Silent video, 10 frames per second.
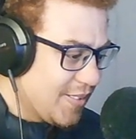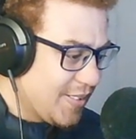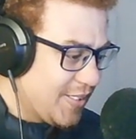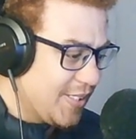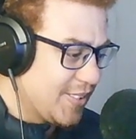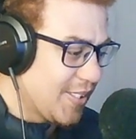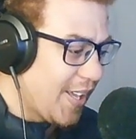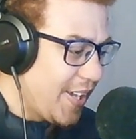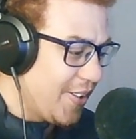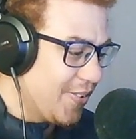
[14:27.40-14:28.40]

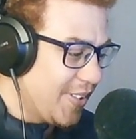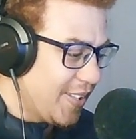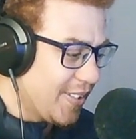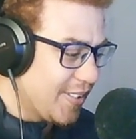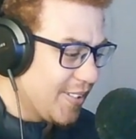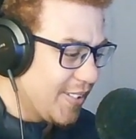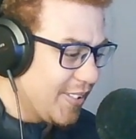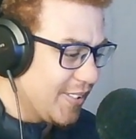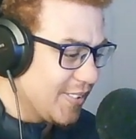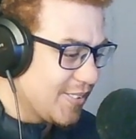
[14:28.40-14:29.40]
Ghislaine or Ellen
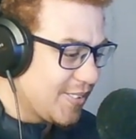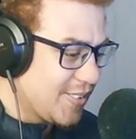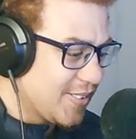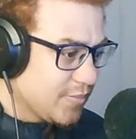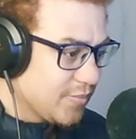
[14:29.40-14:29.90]
Elise.